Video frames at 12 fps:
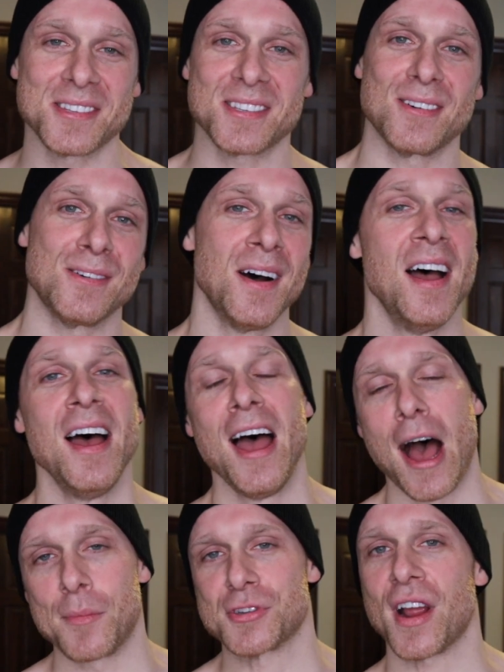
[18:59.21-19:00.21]
So
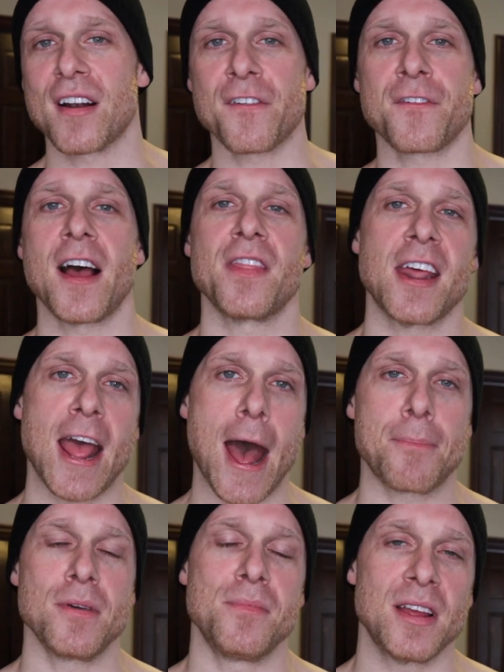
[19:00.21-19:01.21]
I'm trying to find that
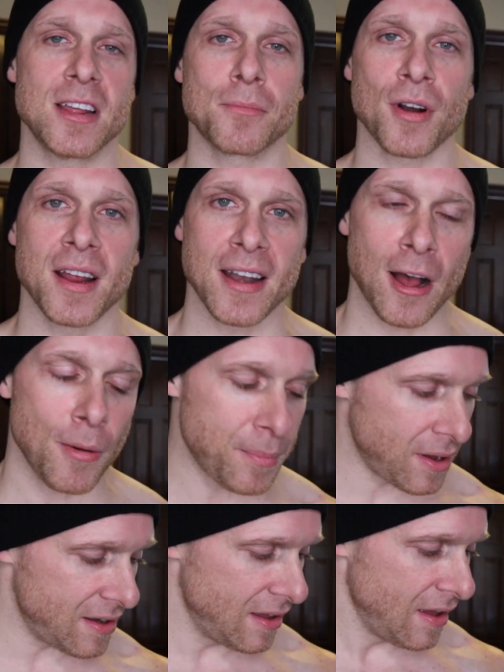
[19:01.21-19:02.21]
happy medium right now,
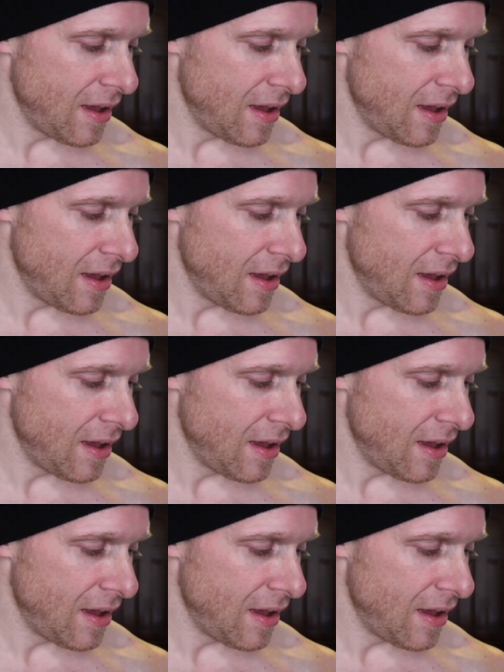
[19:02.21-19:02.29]
but